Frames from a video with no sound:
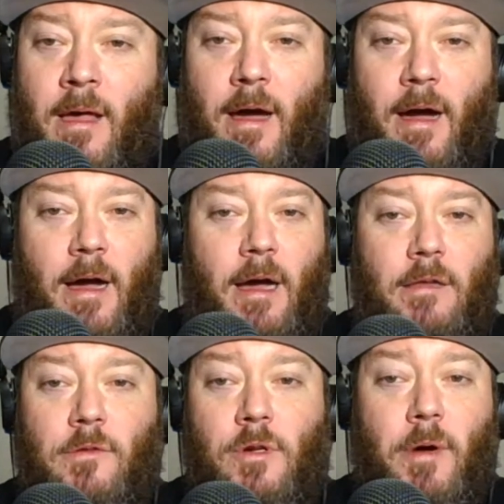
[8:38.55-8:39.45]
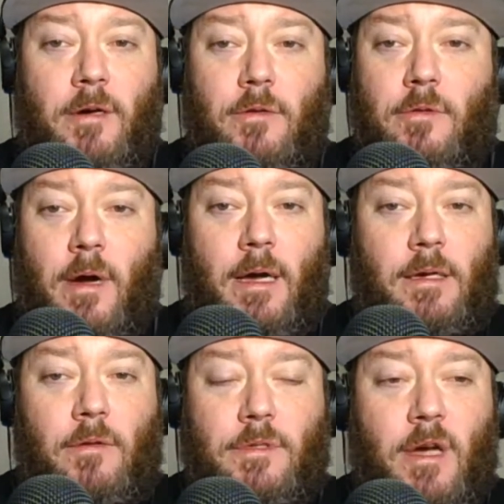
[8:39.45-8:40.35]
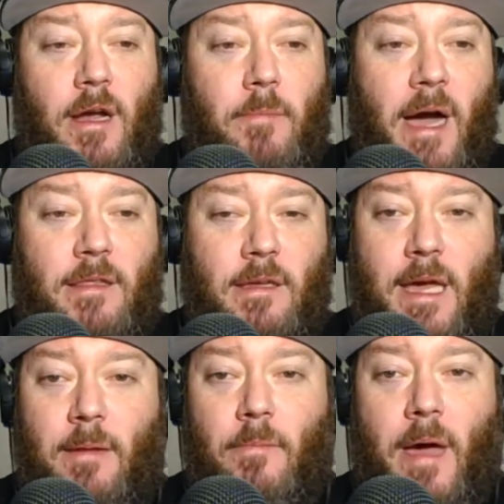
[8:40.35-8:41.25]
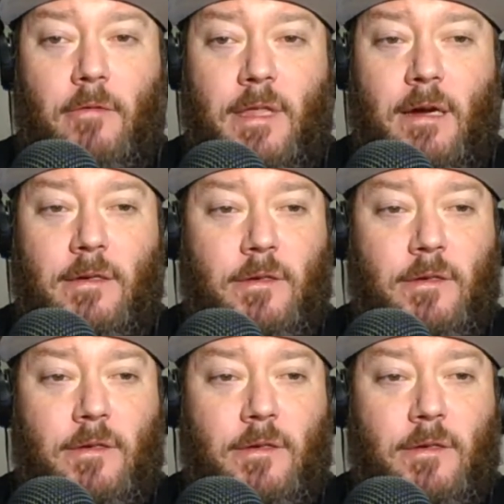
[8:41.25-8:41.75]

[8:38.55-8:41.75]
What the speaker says: I learned about who, Scotty Mack, the name out there.